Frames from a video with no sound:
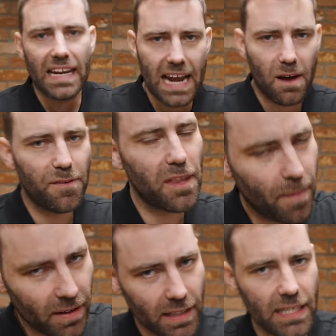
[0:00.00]
Now, for the
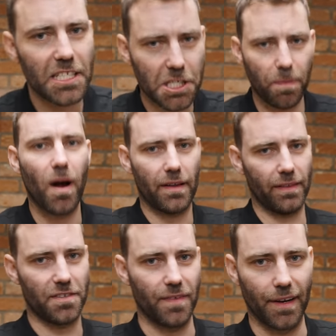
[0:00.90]
bike that inspired
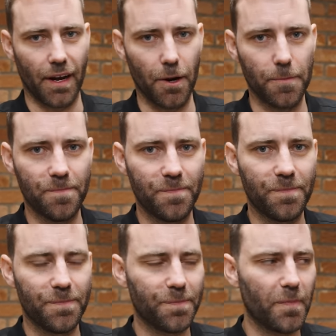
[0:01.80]
this video,
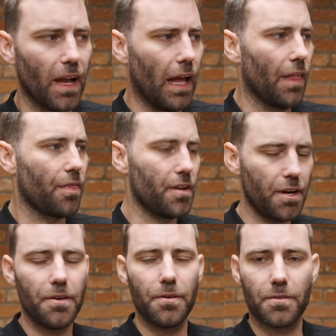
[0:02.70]
the
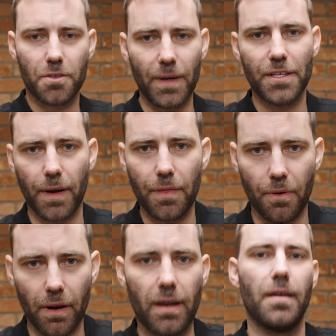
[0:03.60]
new
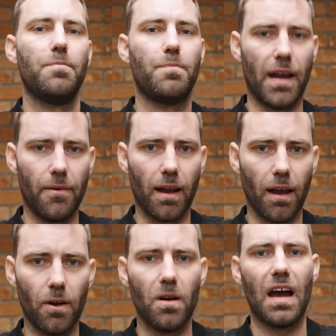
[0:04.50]
2023
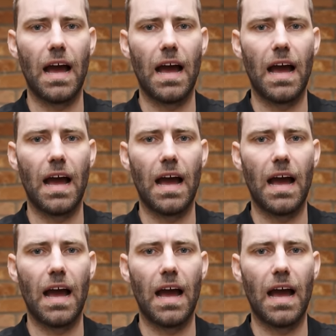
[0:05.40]
Pinarello